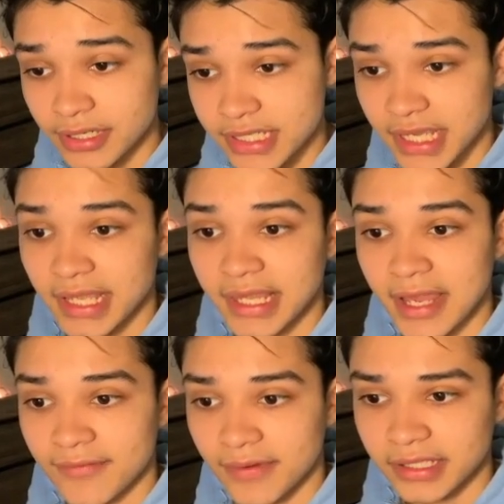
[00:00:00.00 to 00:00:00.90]
to get
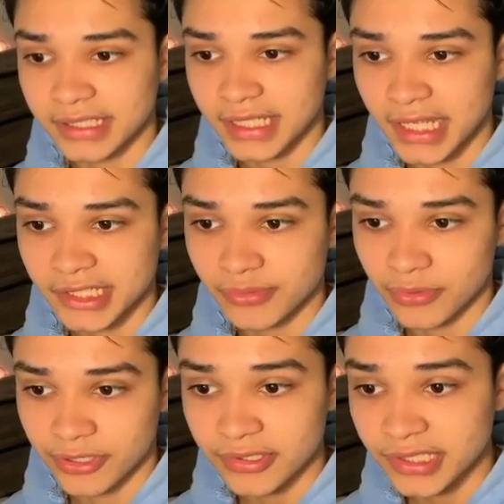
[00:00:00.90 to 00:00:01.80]
that font size, we'll
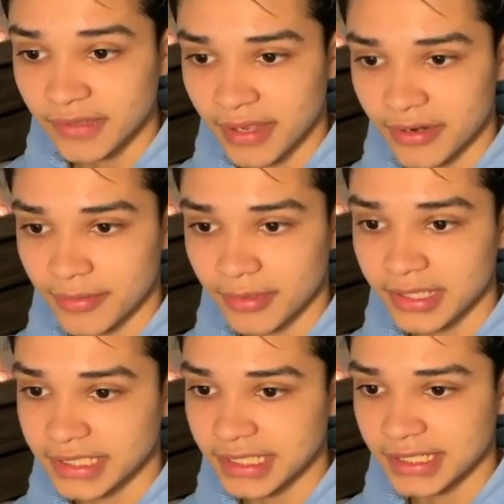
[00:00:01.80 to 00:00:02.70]
use a variable, the
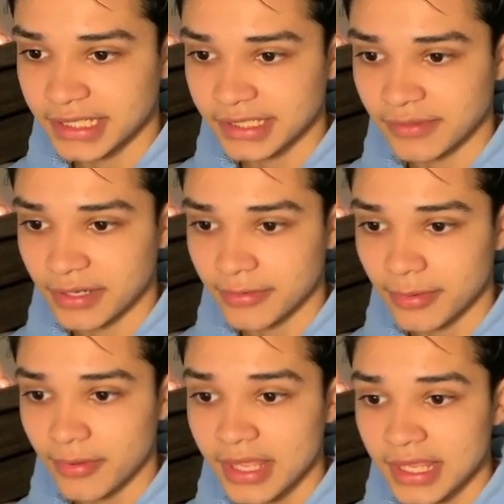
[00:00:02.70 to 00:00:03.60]
CSS
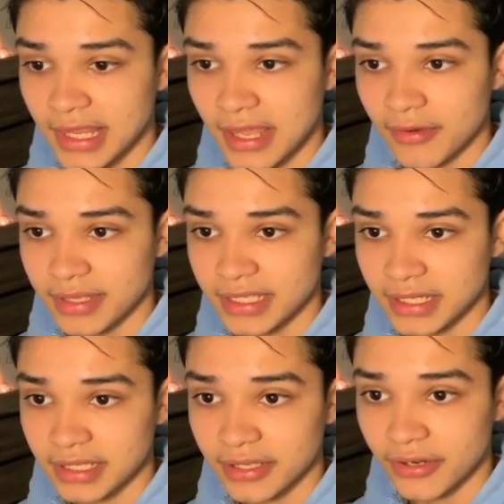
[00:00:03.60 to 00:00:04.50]
variable that we
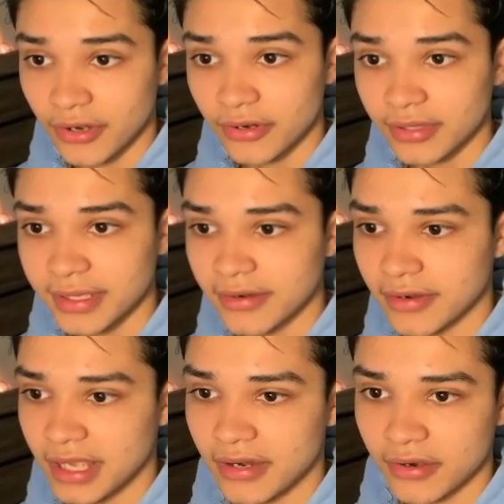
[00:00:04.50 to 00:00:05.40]
declared earlier
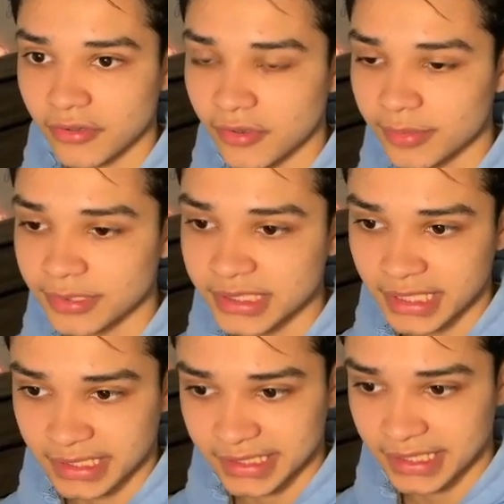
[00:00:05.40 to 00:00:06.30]
in our
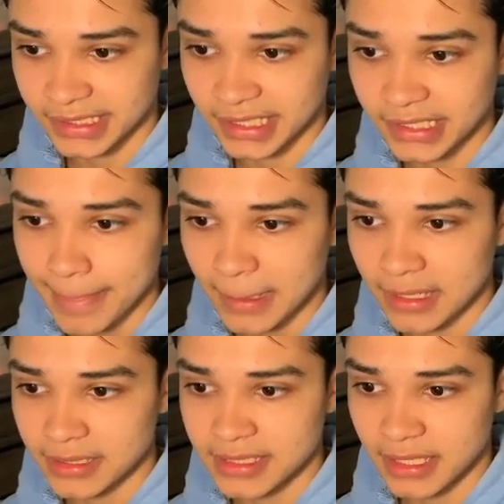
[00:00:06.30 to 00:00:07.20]
globals.css.
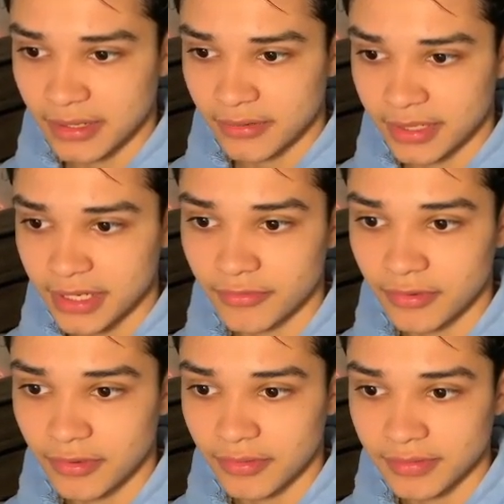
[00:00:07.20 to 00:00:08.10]
Down here,
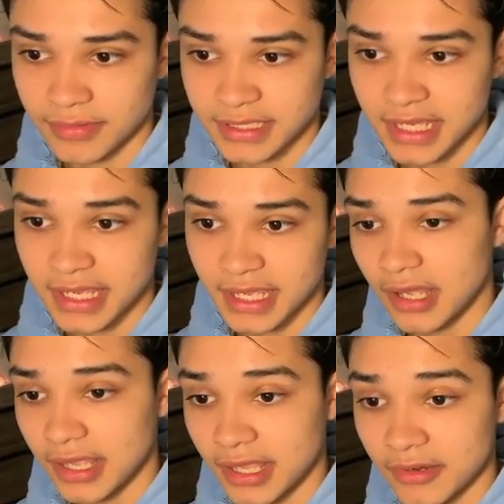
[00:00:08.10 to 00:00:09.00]
we'll take it
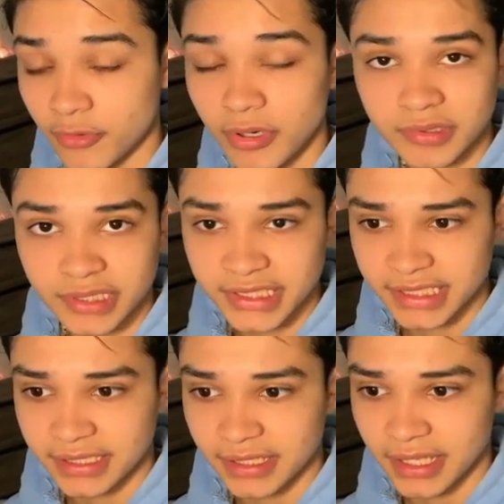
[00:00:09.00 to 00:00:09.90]
in quotes
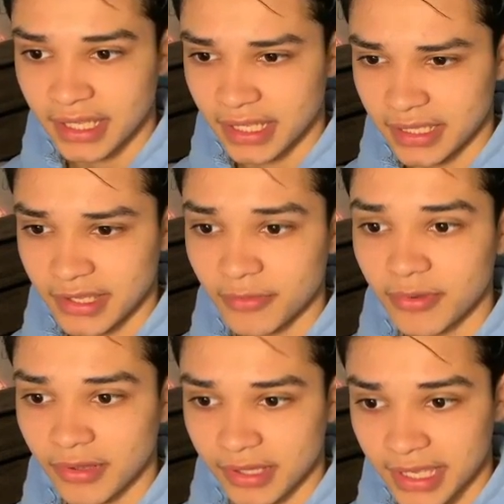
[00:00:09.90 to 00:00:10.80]
and
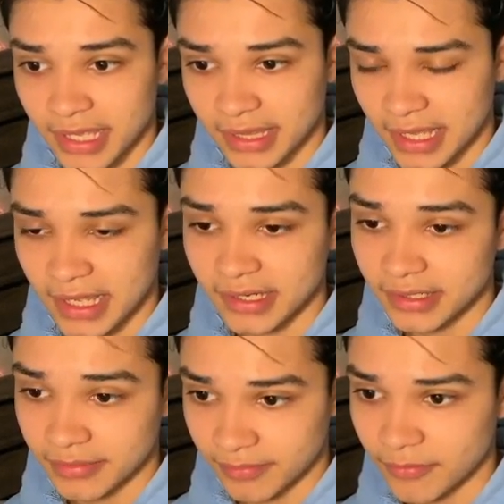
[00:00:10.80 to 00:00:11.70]
we'll get that
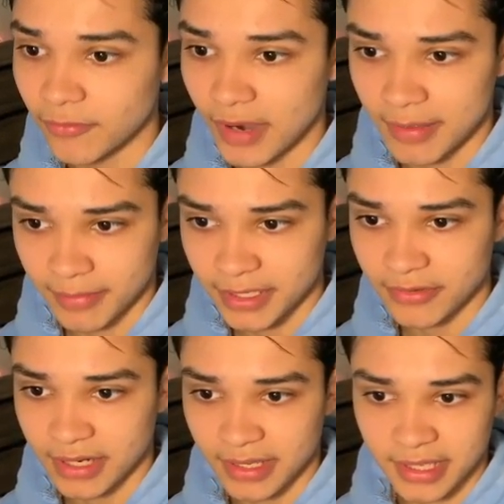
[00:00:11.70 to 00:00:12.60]
rem
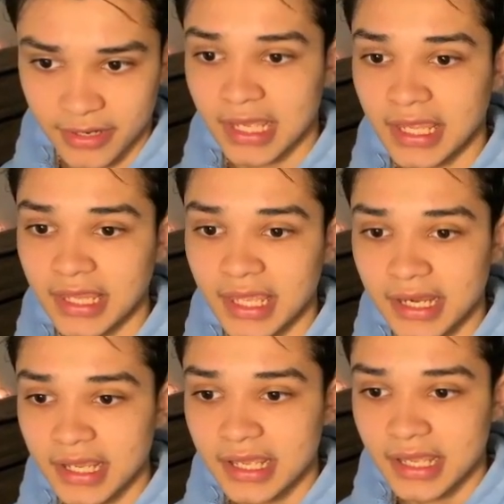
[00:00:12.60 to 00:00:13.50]
unit here. And then
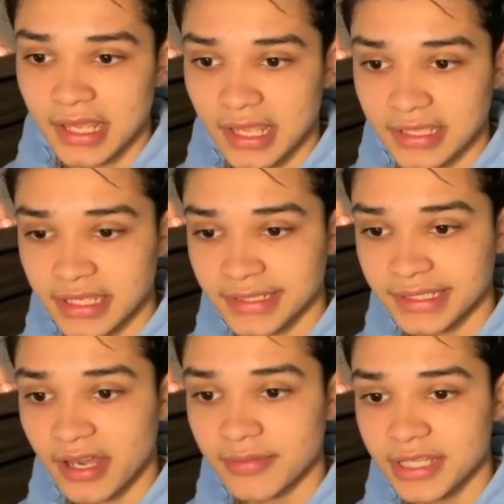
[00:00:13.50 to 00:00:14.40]
it takes an
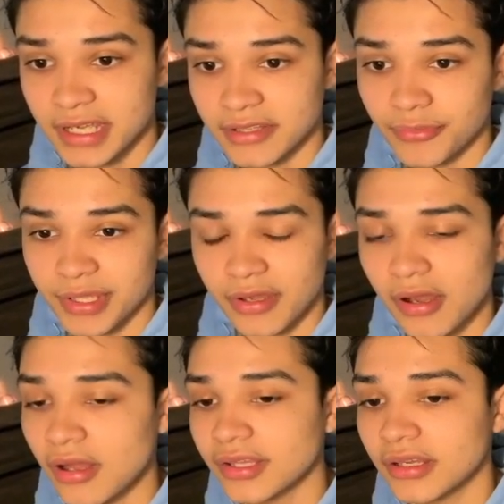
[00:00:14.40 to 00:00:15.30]
object with
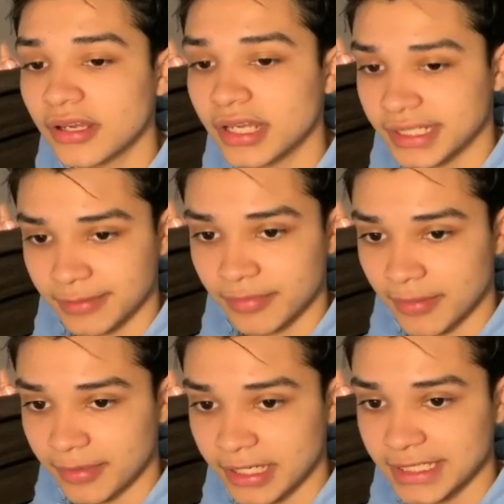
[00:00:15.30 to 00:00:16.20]
all the custom
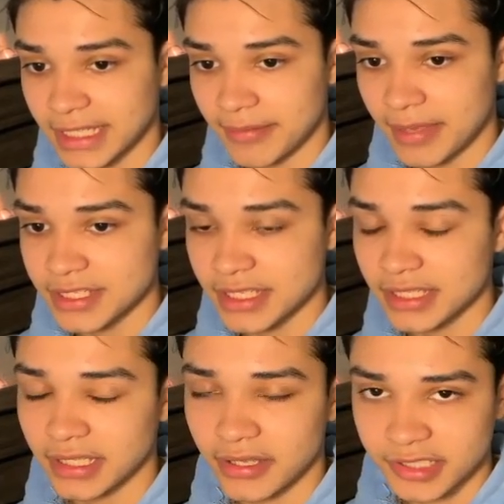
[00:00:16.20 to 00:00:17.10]
properties that I mentioned,
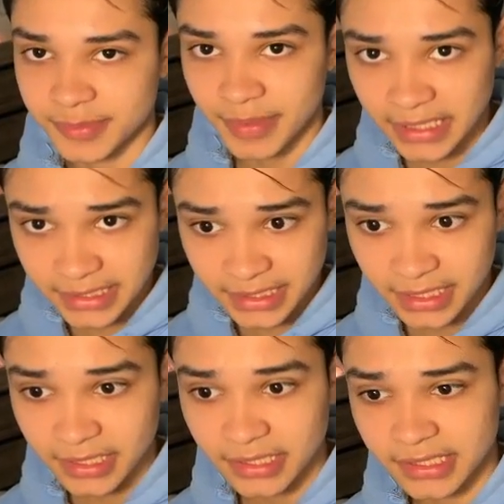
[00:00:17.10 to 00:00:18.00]
the letter
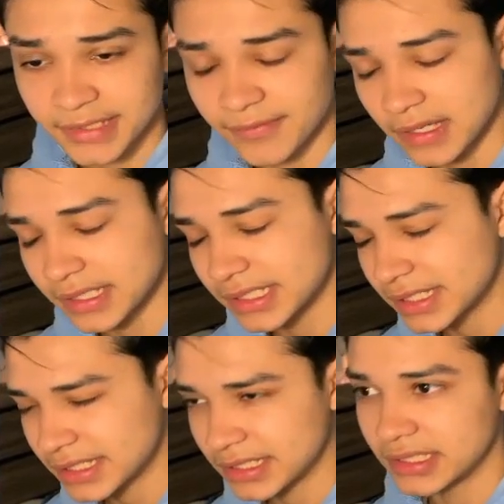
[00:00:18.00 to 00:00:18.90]
spacing, the font
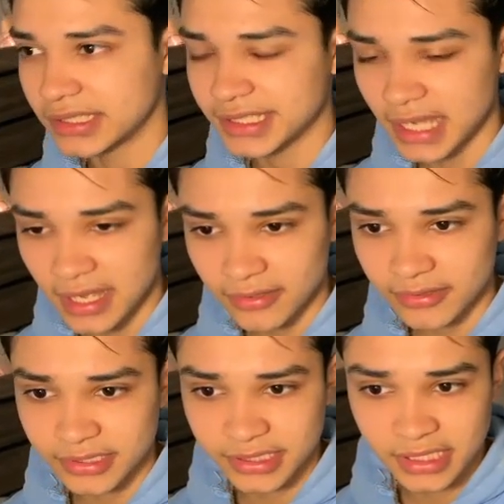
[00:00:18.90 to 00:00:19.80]

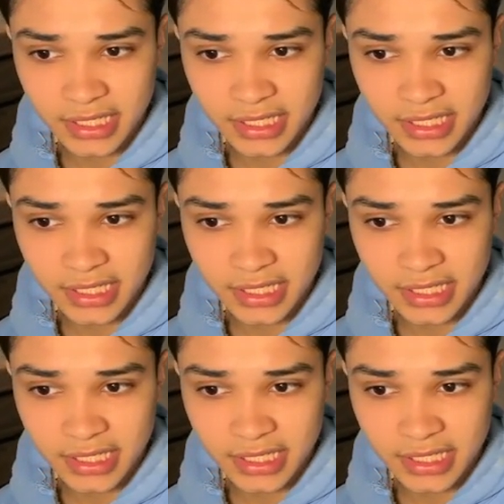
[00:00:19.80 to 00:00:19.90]
styles,